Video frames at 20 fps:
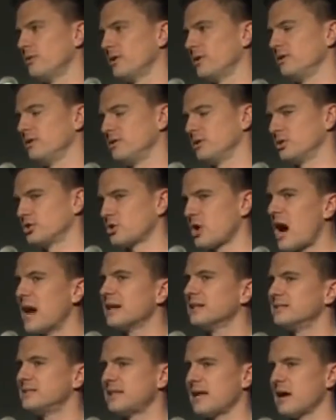to
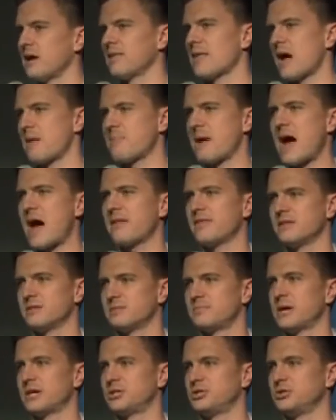try to stay on that path
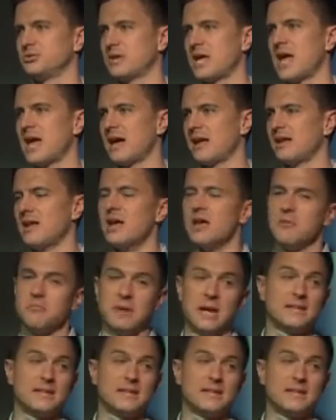as best you can.